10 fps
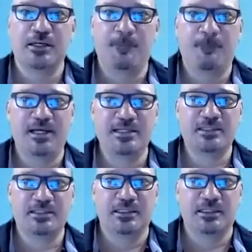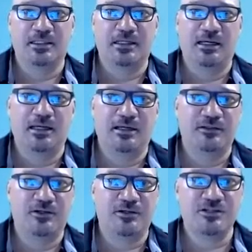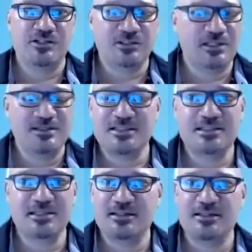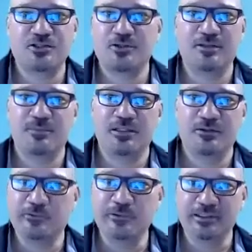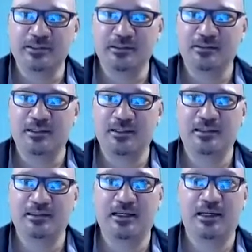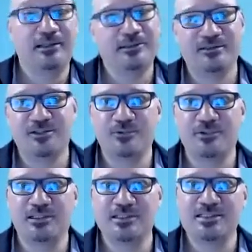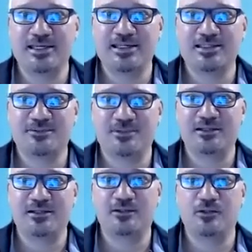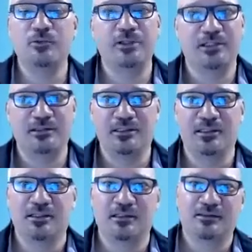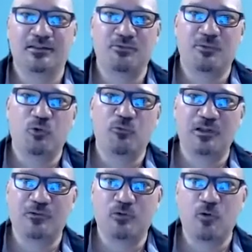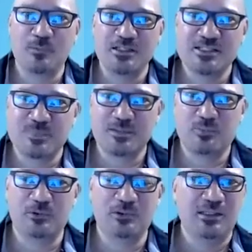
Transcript: But there are certain things that they shouldn't be doing, and they're doing these days, right? Including the removal of homeless people.